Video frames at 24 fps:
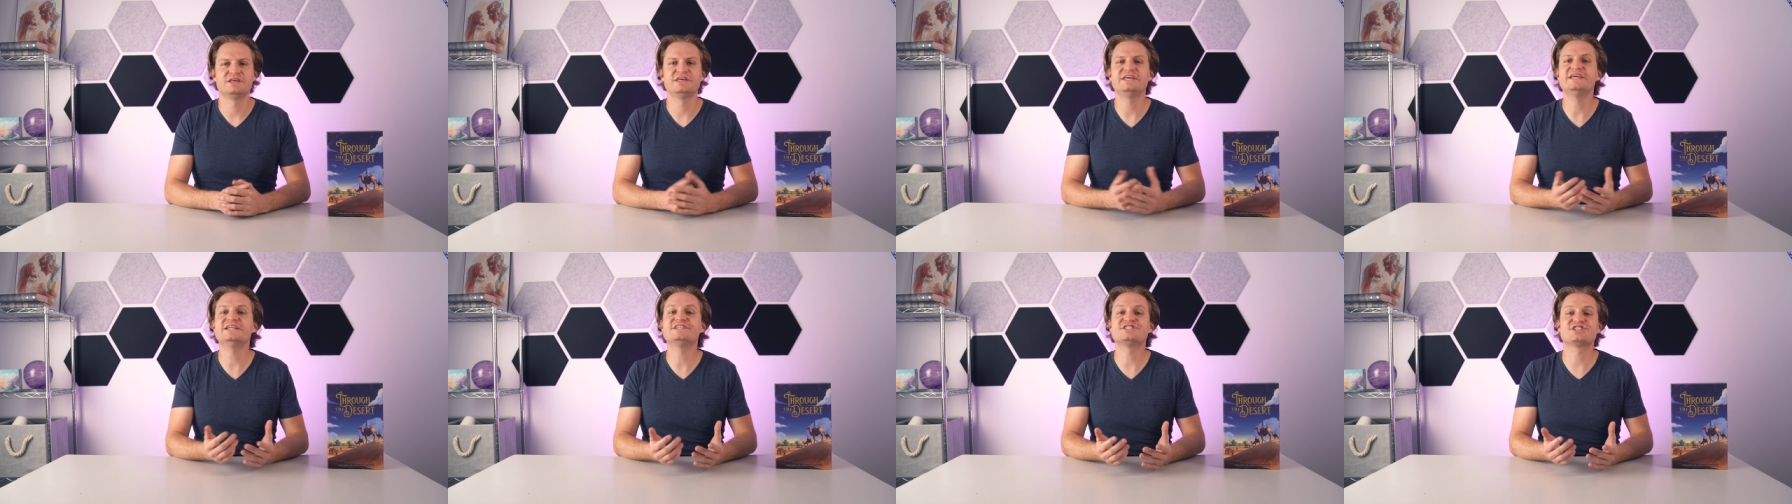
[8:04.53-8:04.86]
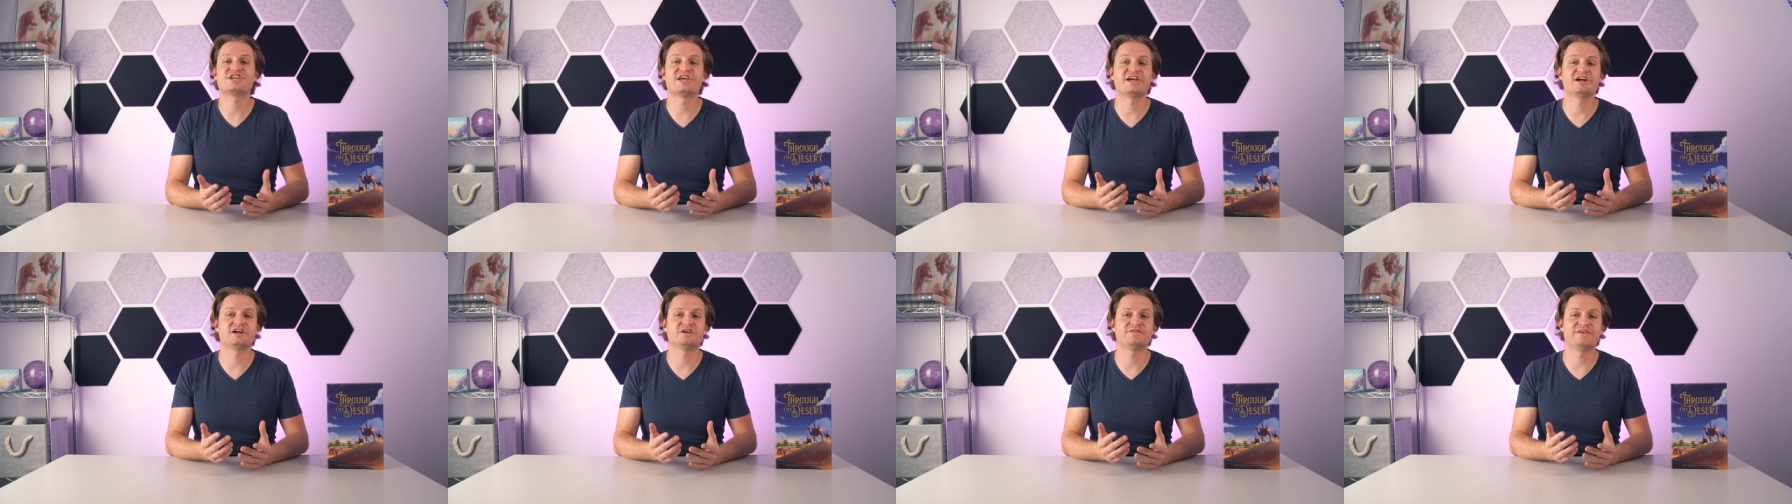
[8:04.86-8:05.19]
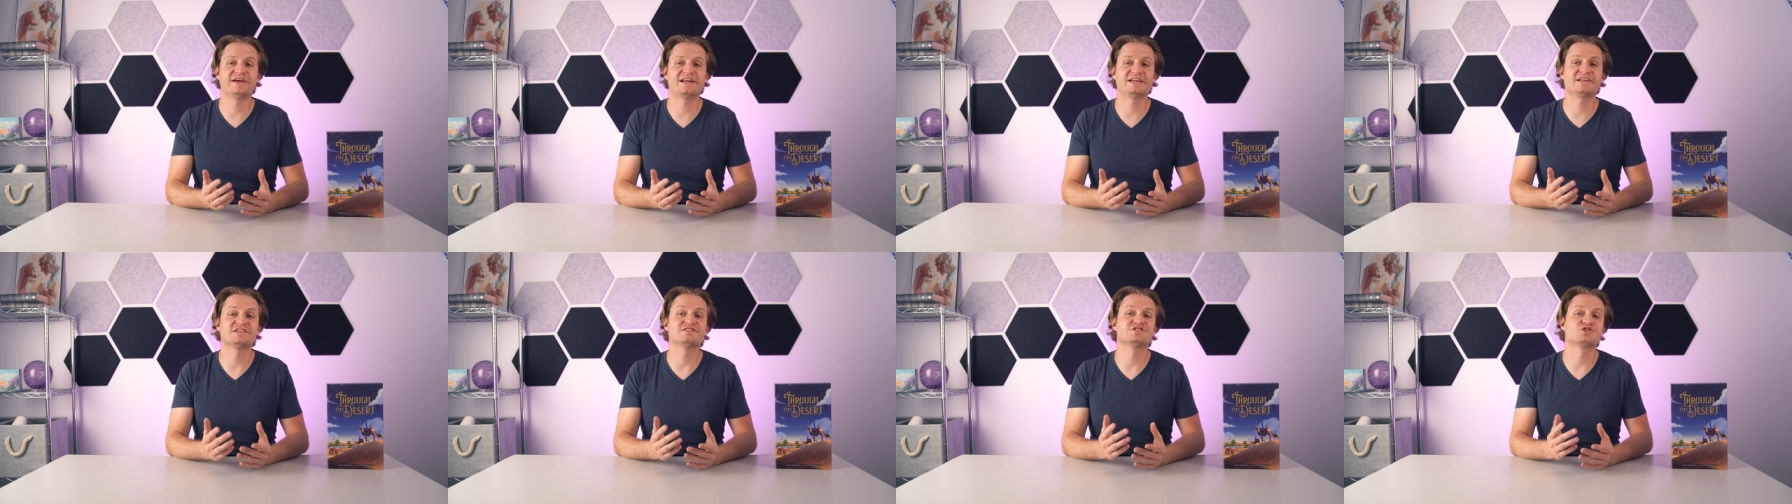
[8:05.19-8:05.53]
Each
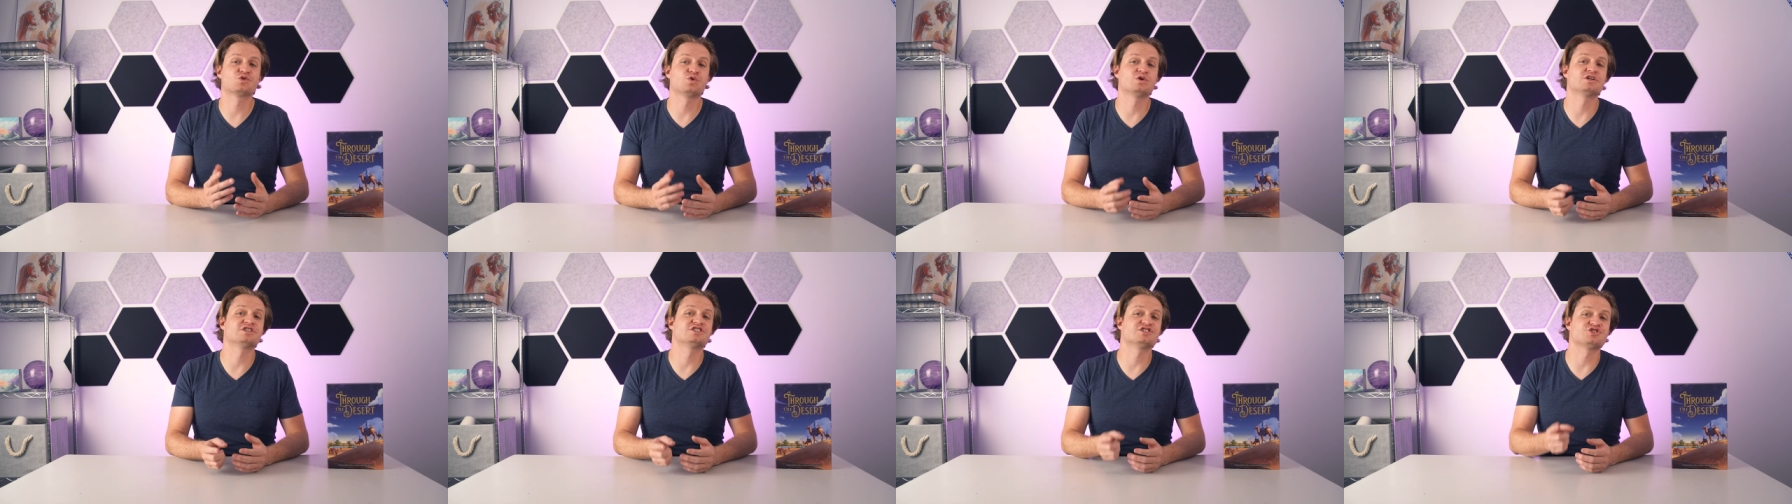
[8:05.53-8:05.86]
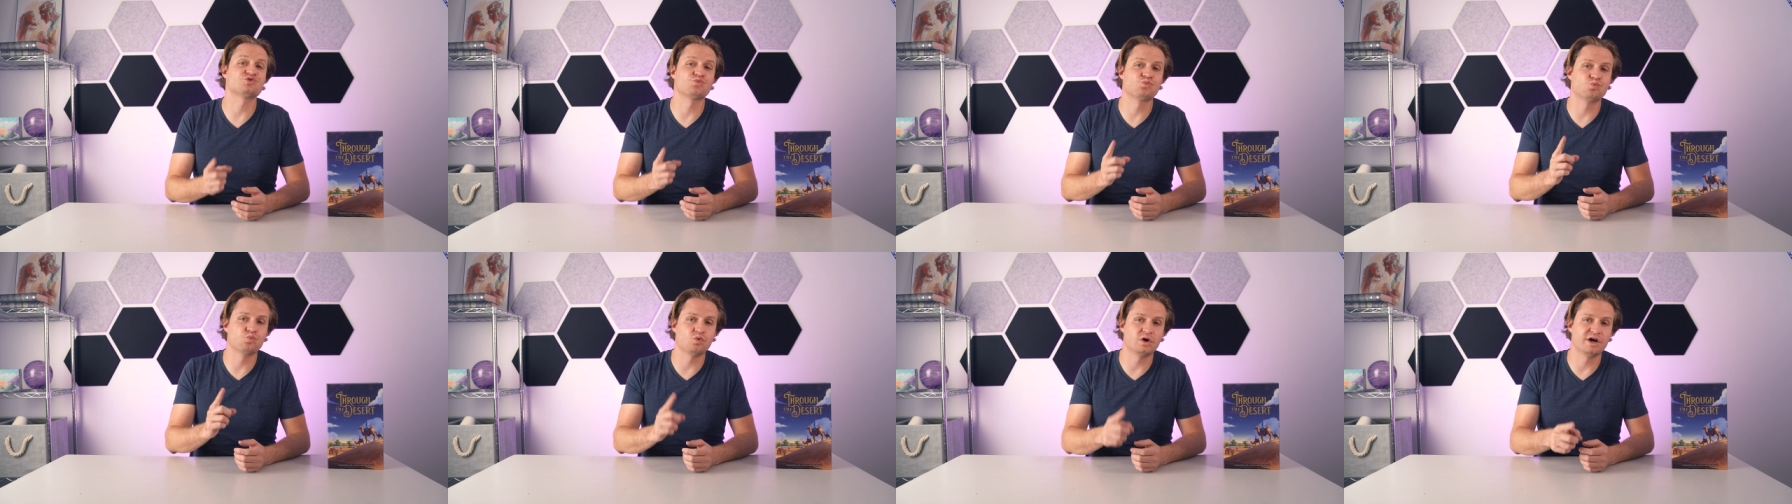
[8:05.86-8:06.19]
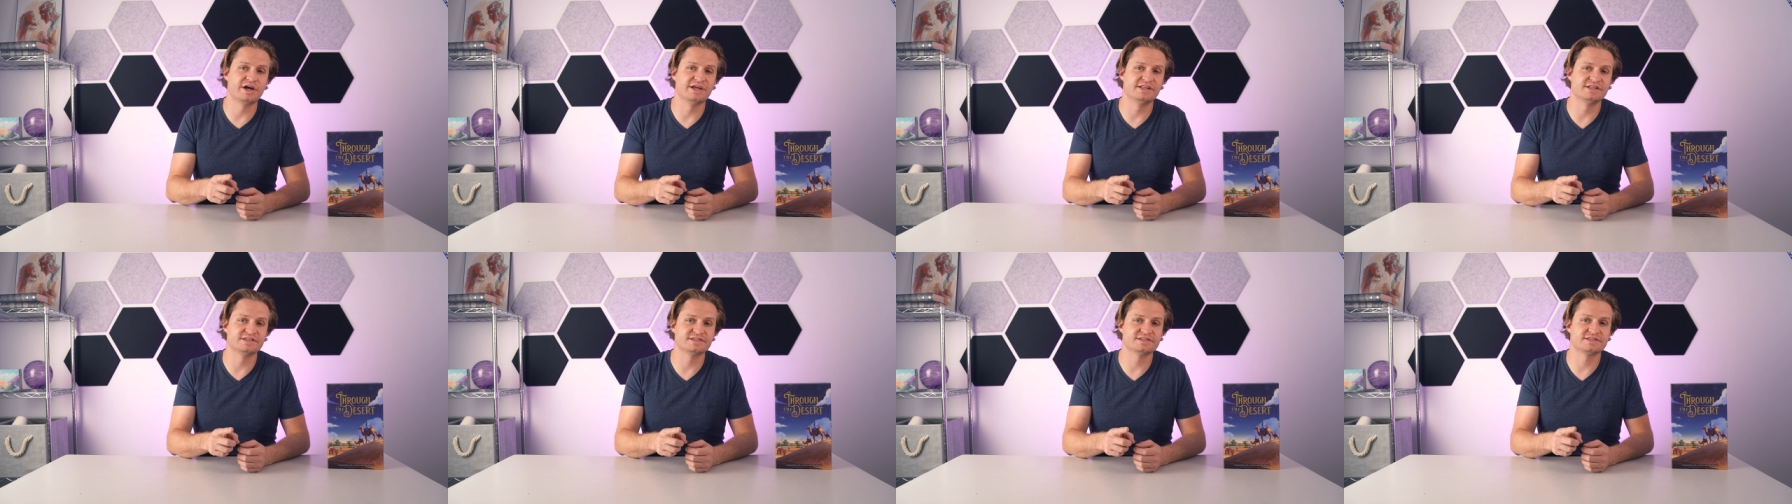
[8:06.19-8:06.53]
caravan can score just
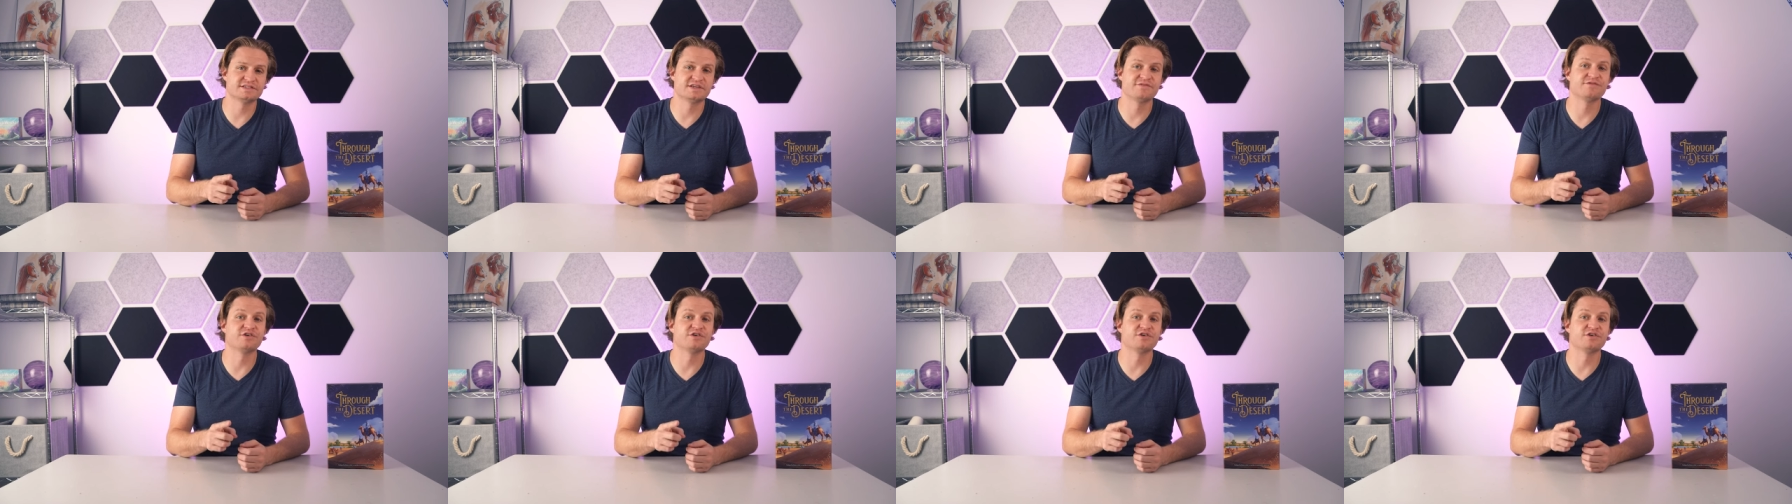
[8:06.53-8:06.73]
once